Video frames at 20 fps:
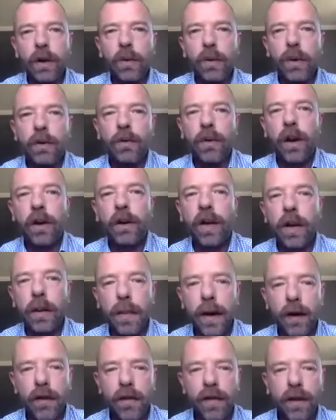we're talking
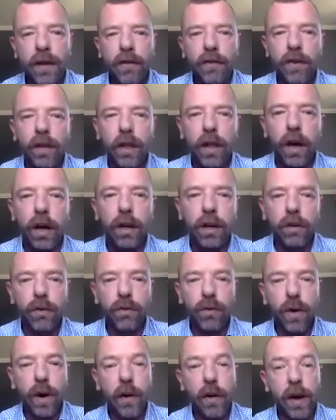about these
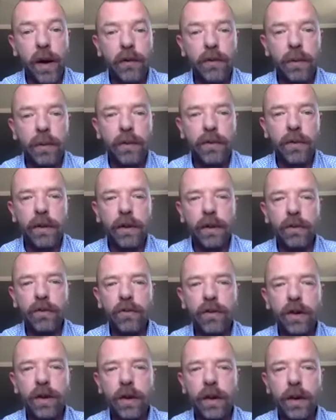large rearrangements in the
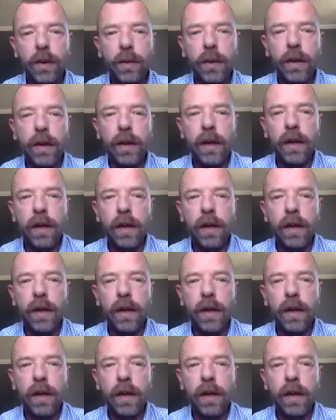genome